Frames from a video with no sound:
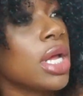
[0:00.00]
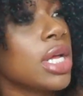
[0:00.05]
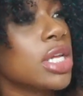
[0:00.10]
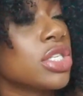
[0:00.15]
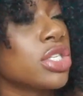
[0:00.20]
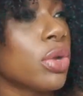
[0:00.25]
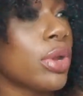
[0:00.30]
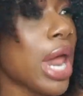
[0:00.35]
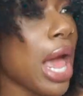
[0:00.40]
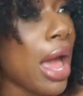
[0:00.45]

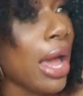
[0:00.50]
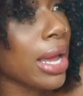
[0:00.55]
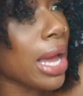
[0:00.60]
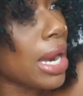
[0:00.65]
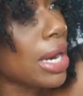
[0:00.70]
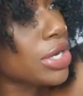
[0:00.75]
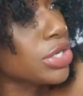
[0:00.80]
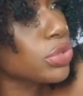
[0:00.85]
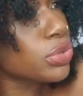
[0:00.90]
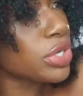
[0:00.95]
So now I
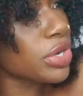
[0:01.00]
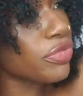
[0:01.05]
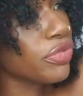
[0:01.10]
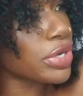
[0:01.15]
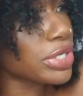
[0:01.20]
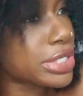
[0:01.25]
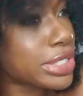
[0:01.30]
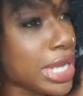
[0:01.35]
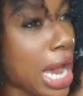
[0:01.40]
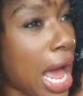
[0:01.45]
gotta do
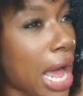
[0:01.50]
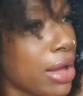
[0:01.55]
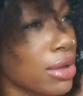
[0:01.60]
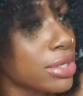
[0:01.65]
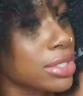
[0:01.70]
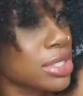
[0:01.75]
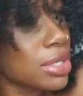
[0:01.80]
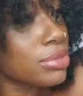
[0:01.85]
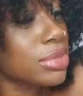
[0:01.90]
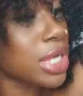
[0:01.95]
different
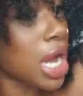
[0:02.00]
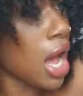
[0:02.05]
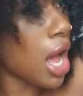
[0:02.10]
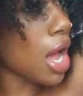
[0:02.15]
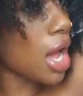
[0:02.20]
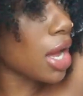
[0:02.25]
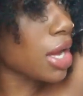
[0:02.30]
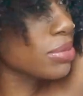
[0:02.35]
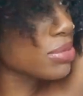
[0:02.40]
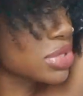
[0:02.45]
styles
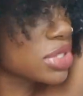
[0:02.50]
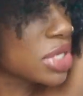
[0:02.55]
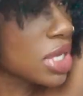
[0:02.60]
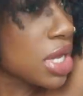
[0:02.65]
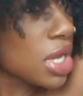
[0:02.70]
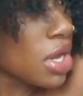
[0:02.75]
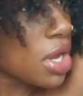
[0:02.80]
sometimes.